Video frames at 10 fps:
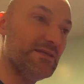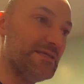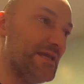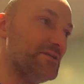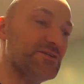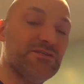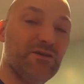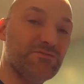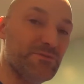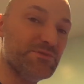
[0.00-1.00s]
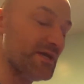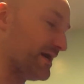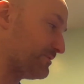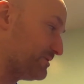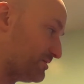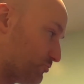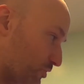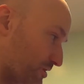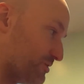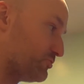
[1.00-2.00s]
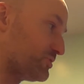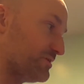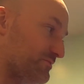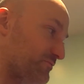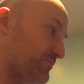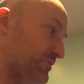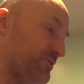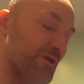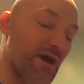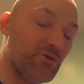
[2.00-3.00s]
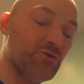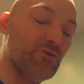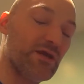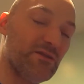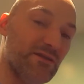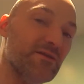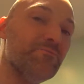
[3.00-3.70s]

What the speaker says: Get yourself some time in where you can figure out correctly